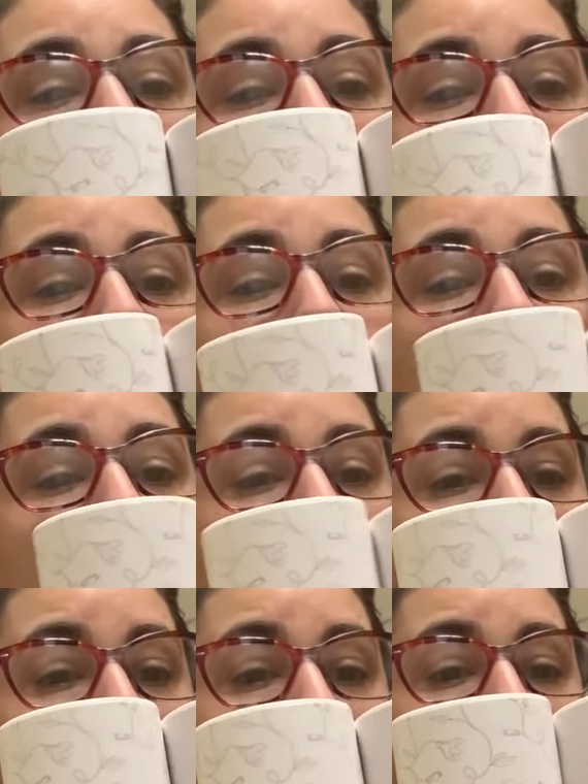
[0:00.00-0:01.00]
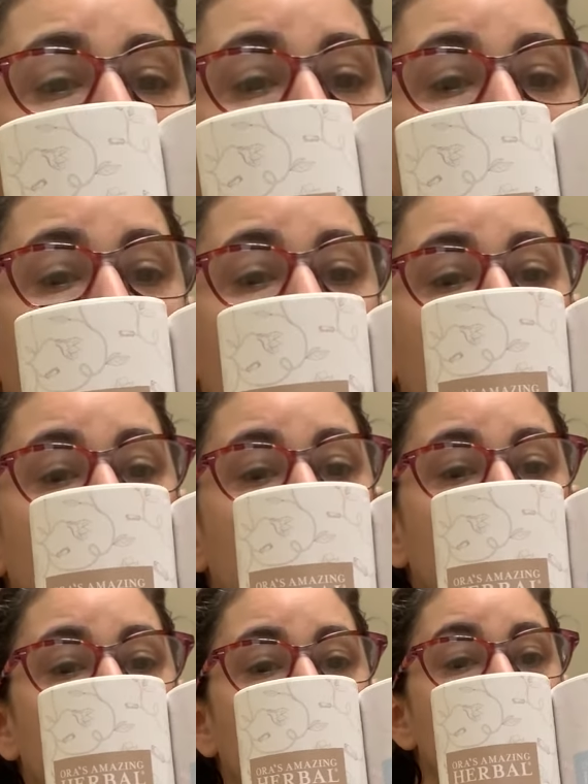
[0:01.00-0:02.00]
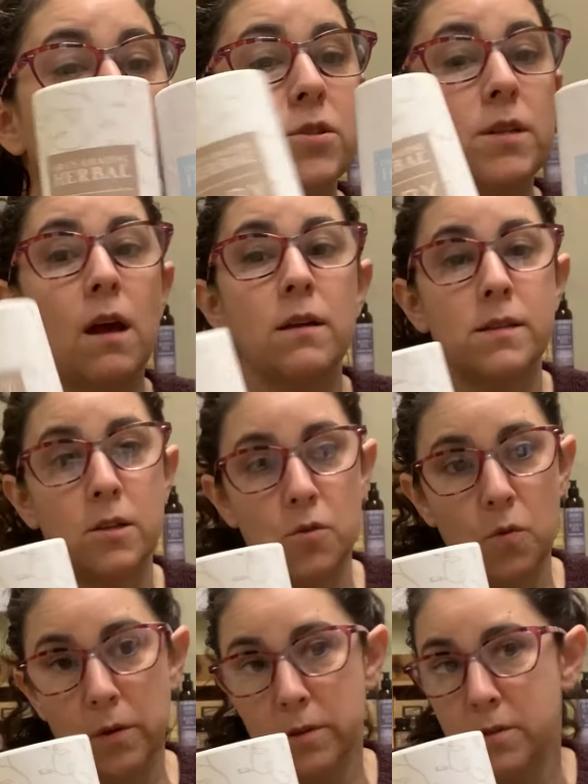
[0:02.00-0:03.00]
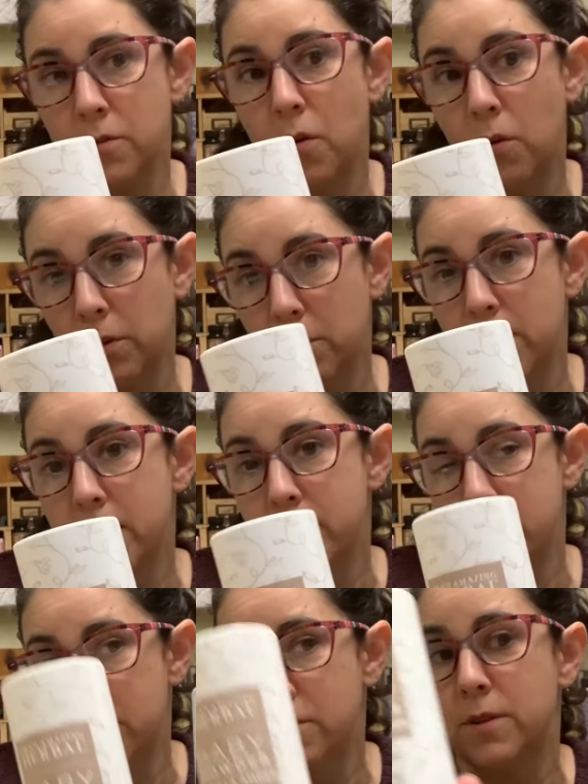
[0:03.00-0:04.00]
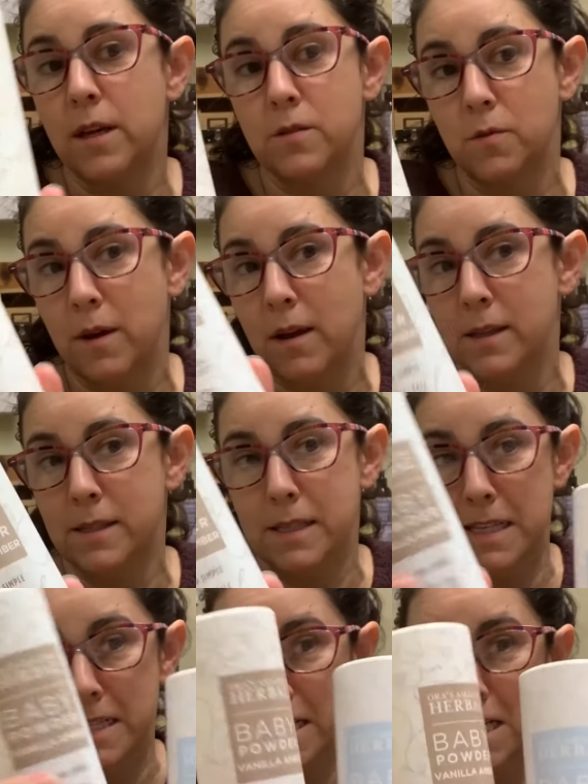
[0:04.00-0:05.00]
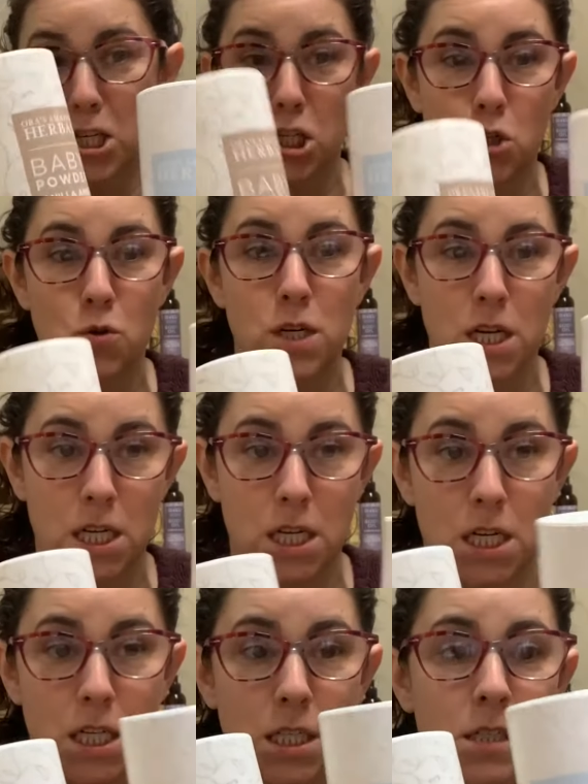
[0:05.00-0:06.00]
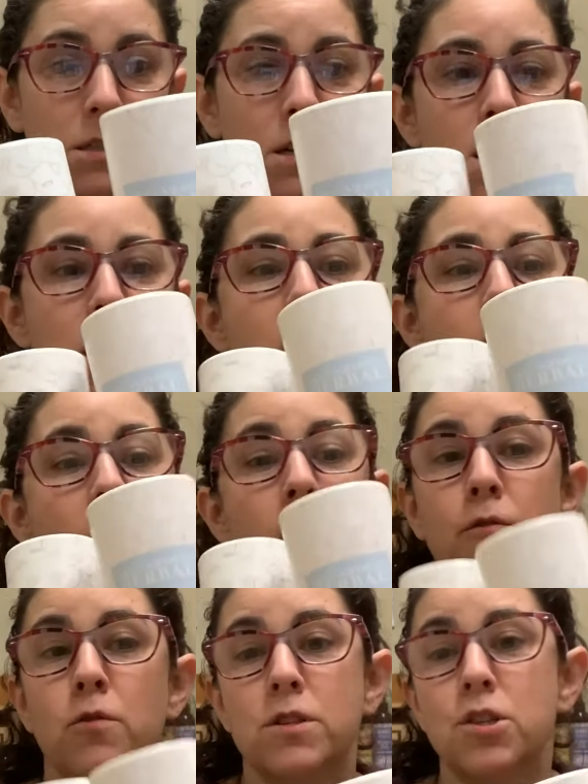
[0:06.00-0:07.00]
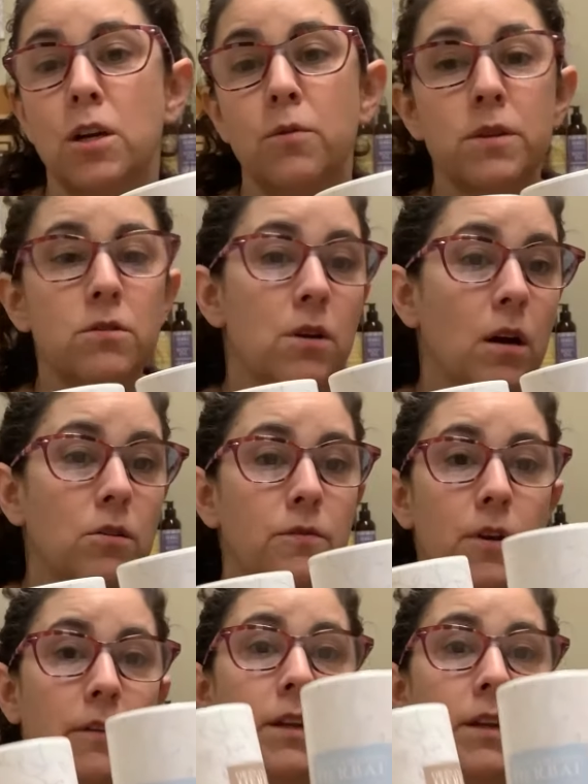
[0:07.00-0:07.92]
these. We have vanilla amber, which is not essential oils, they're oleoresin, so that's why I say that it's okay. Of course, check with your doctor if you have